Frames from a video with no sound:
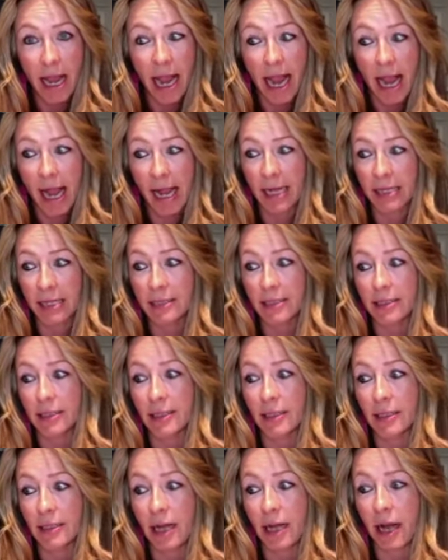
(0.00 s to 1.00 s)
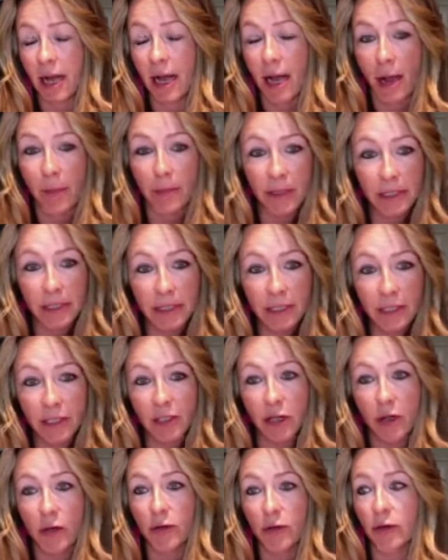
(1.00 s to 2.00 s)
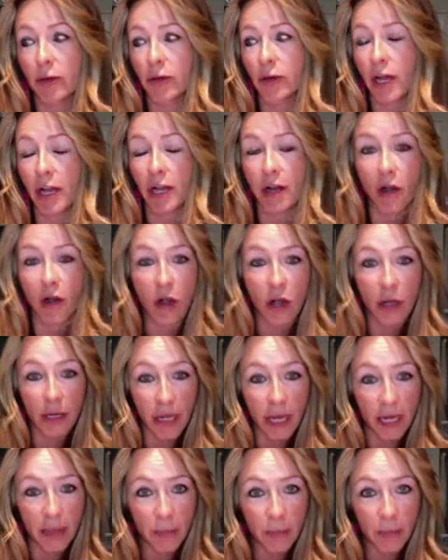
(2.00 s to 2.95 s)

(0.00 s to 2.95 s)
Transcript: as a, business owner, an online